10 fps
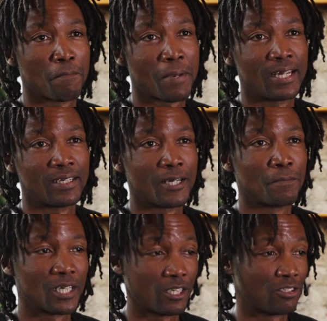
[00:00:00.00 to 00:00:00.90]

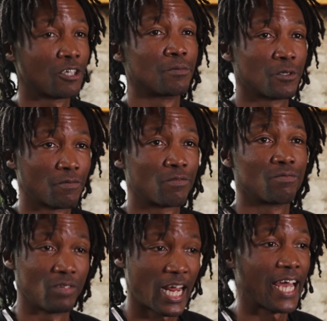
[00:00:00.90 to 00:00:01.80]
pandemic in terms of
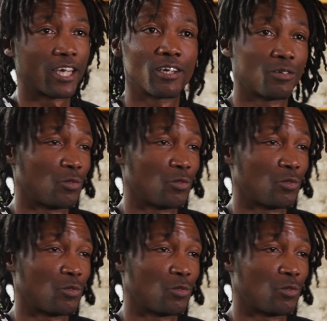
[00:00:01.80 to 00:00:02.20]
like,